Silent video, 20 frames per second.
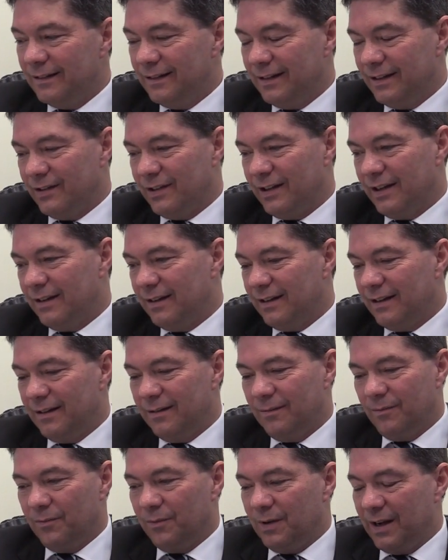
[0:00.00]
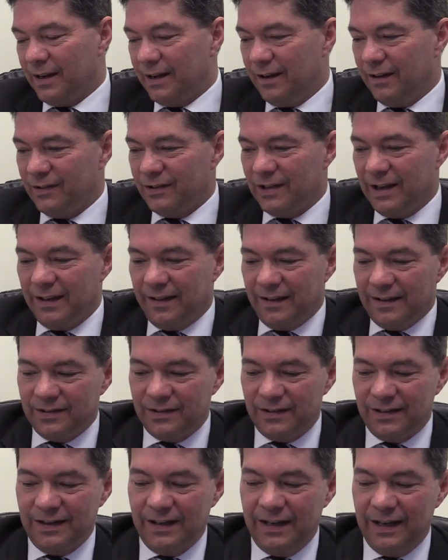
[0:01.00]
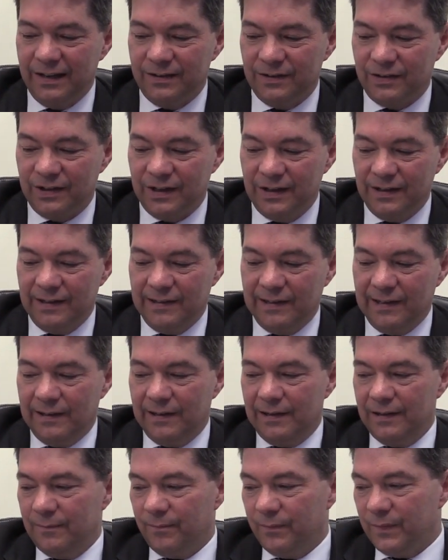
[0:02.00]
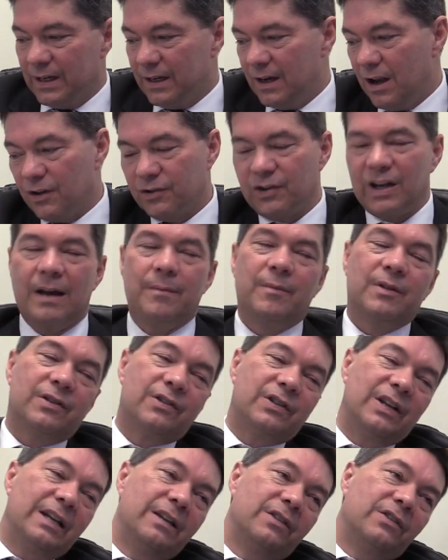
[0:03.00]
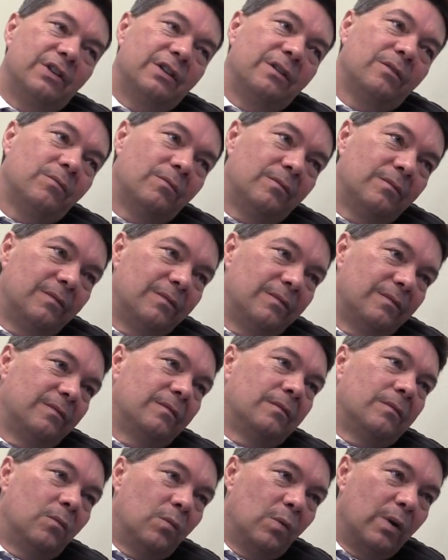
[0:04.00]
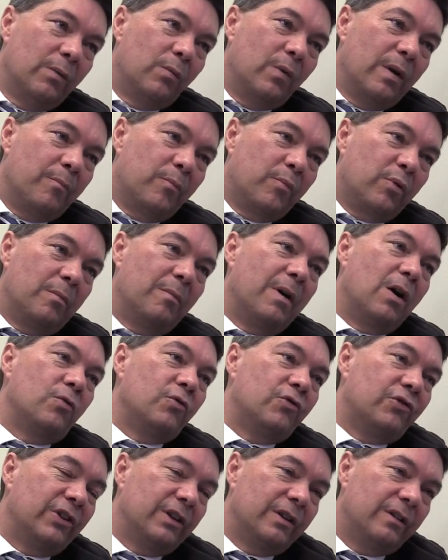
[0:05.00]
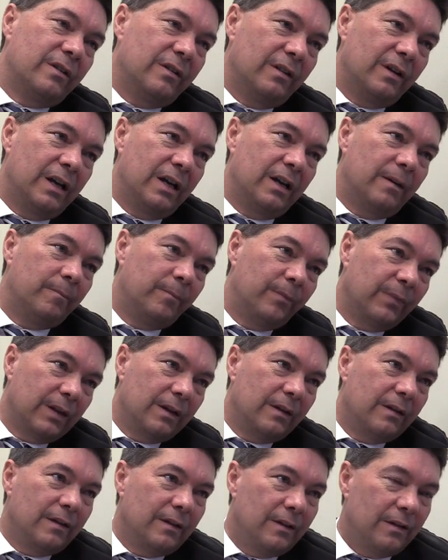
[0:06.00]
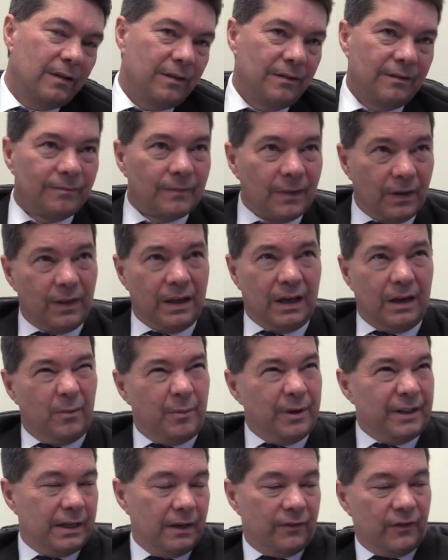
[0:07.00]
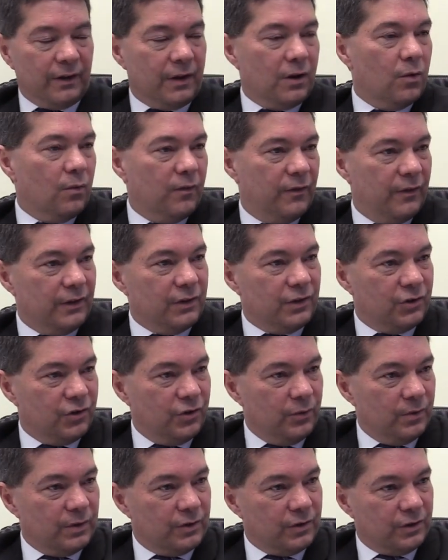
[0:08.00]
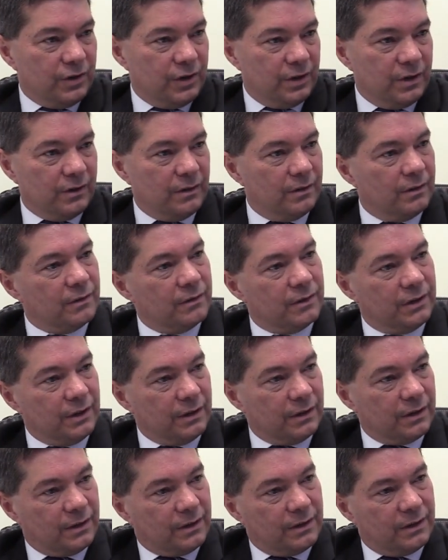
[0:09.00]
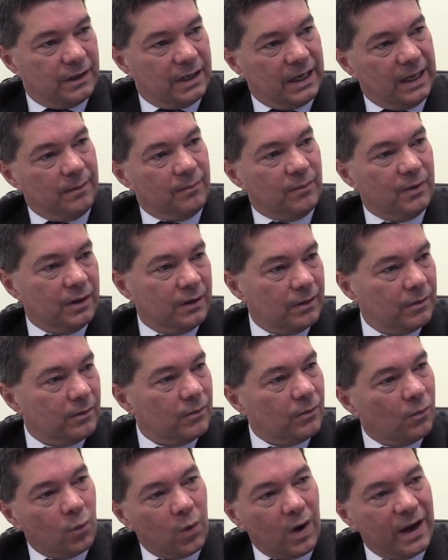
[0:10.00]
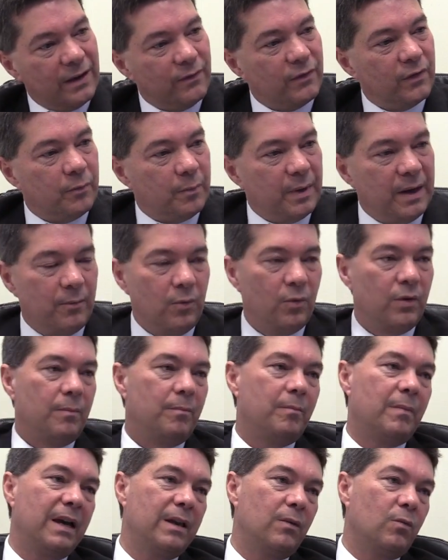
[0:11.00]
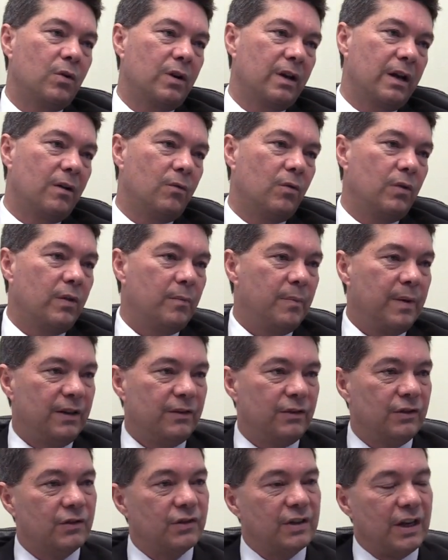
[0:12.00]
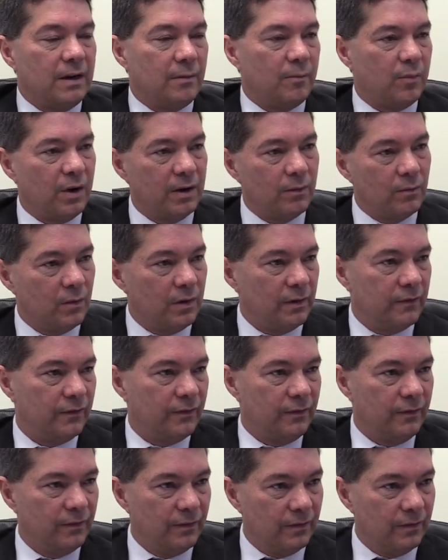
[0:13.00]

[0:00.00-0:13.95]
Listen, how can I say this? It's last game of the season. We win promotion. I think it would be difficult for the stewards to keep the wave of people that may want to go on the pitch and celebrate with